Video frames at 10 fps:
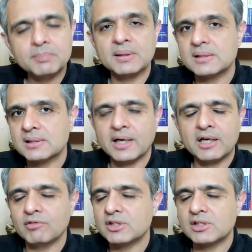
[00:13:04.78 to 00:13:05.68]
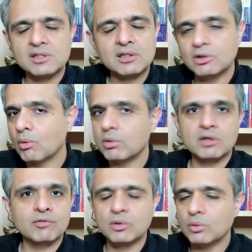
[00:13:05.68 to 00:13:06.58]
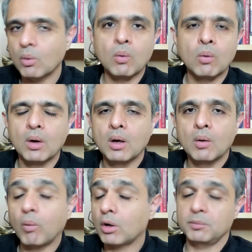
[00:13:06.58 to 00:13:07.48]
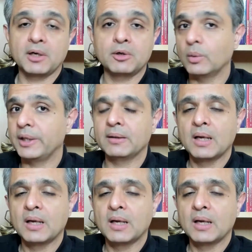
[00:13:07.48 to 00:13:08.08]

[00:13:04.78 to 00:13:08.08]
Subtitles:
inside we still don't even know what we are doing.